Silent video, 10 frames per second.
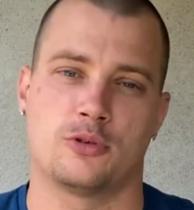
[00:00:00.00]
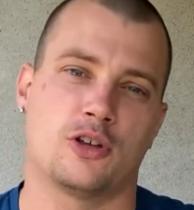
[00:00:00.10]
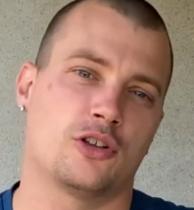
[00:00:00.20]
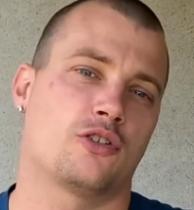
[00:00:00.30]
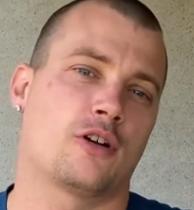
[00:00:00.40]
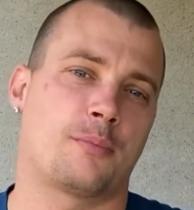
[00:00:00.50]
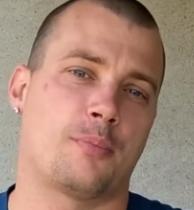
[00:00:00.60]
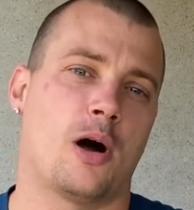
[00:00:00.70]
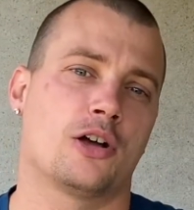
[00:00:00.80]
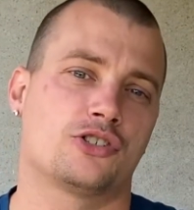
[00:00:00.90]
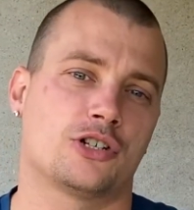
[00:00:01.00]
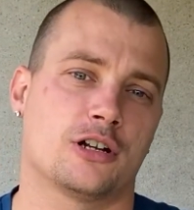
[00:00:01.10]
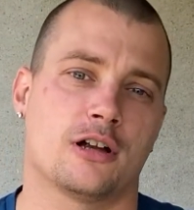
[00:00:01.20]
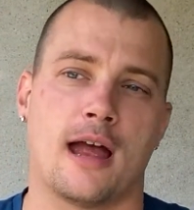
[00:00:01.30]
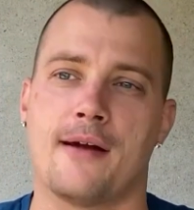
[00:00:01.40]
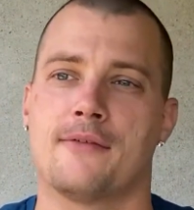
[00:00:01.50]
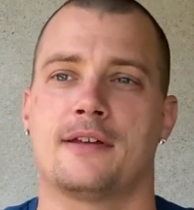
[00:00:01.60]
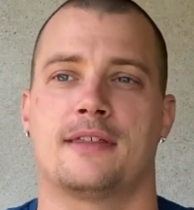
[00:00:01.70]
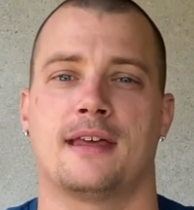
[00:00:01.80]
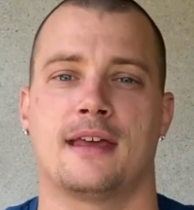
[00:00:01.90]
good correct posture,
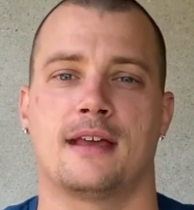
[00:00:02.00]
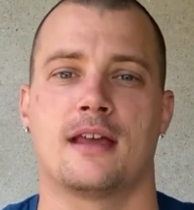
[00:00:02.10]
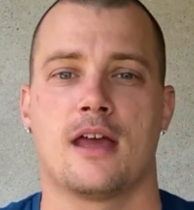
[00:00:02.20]
everything.